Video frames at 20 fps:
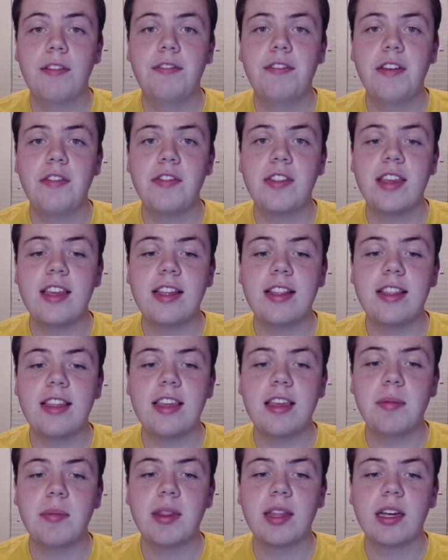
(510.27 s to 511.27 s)
15
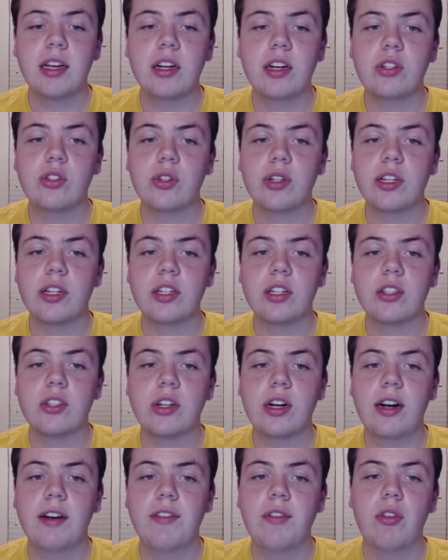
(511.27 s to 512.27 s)
team in the country in
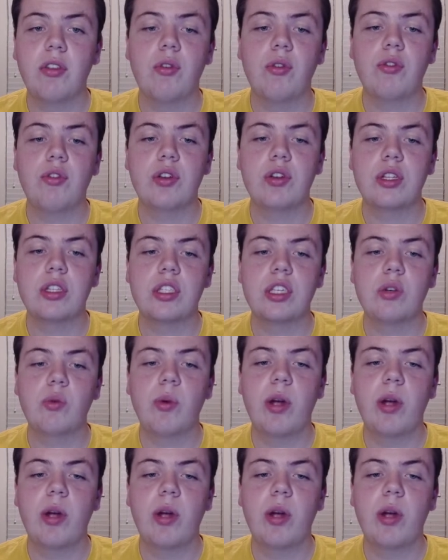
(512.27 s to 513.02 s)
adjusted offensive efficiency.